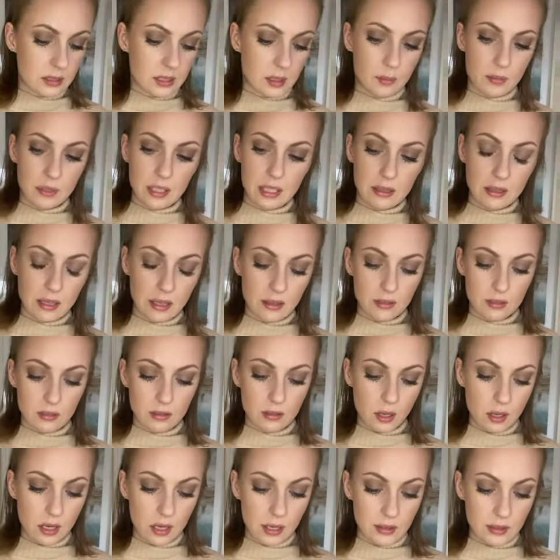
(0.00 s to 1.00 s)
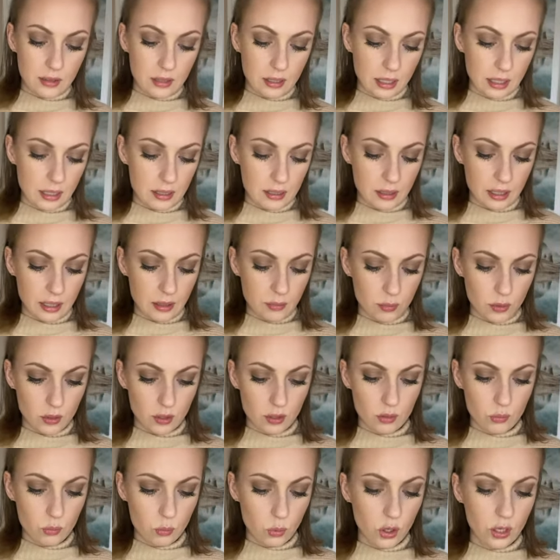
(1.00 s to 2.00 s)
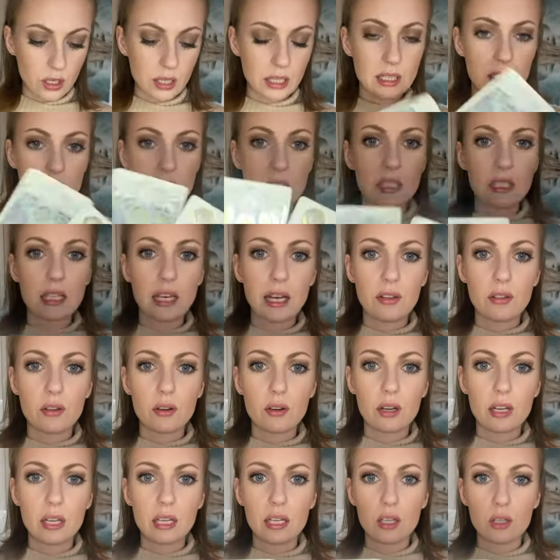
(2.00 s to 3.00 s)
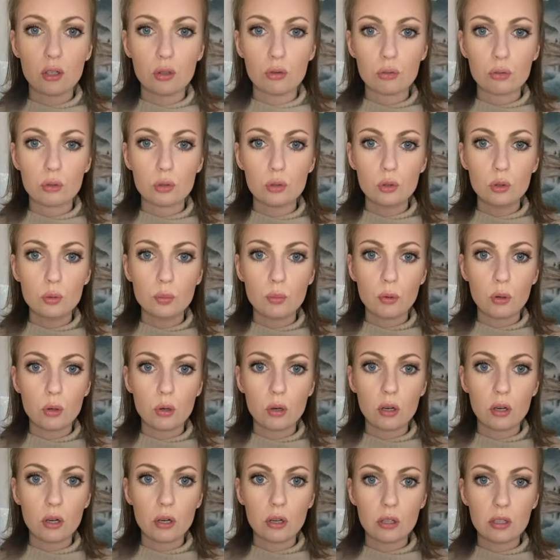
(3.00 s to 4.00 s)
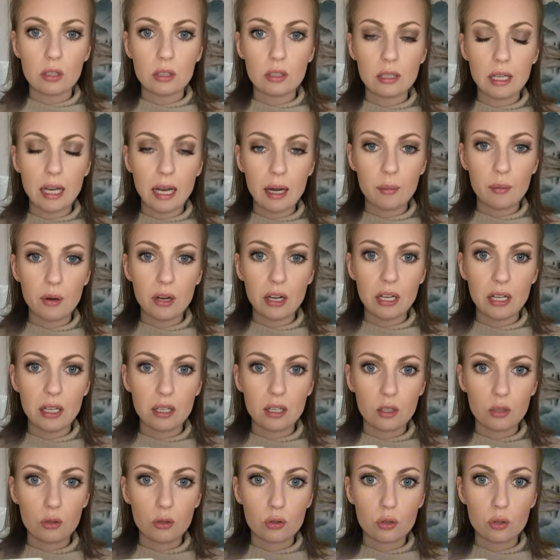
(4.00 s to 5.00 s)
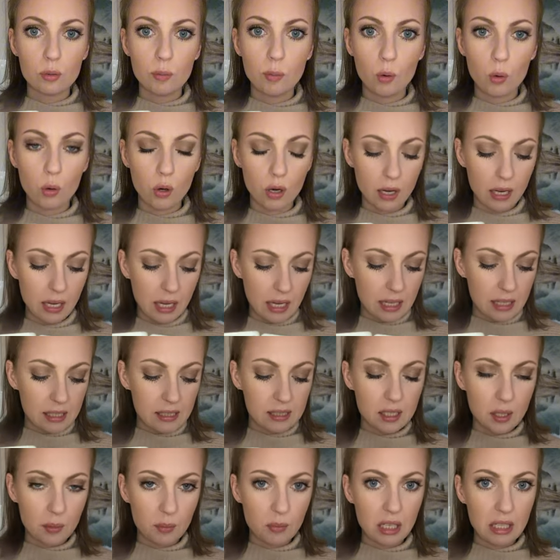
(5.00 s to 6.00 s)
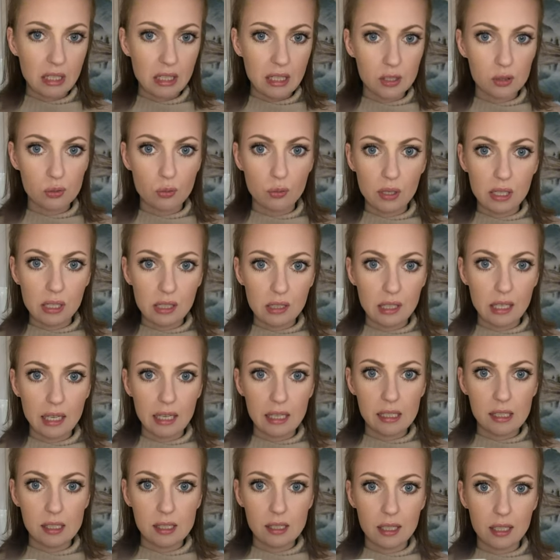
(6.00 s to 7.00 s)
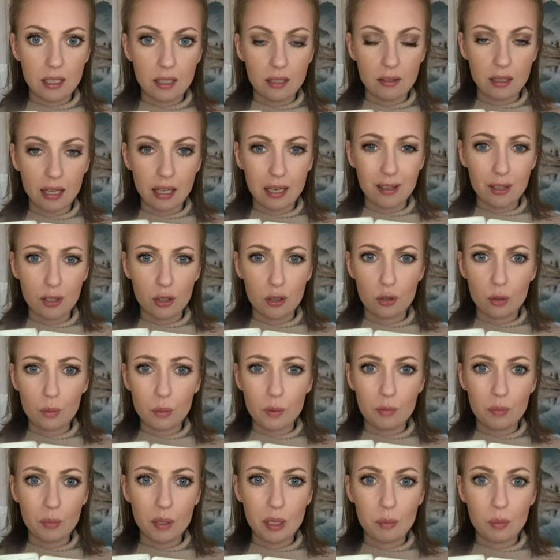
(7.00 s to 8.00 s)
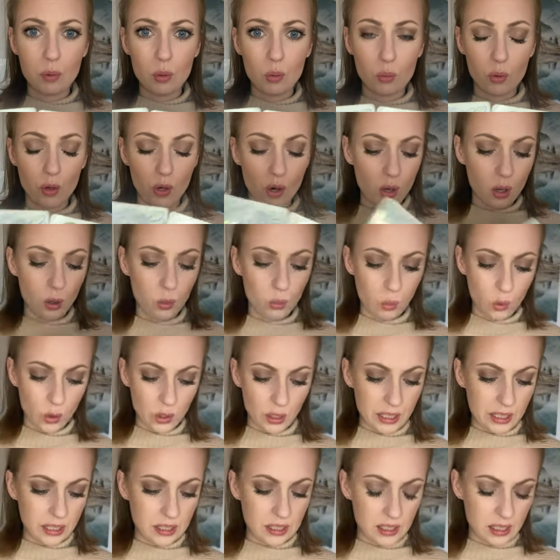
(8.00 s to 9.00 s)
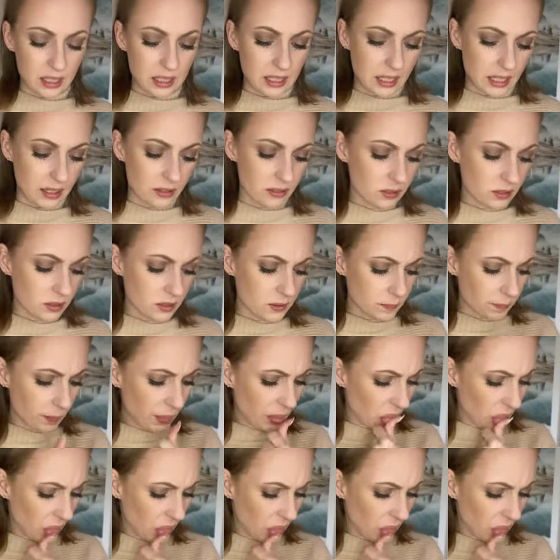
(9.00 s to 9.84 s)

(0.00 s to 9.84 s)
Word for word: somebody that thought that they were working together in a group or collaborating in a group or somebody that's realizing that a group of people were all working together.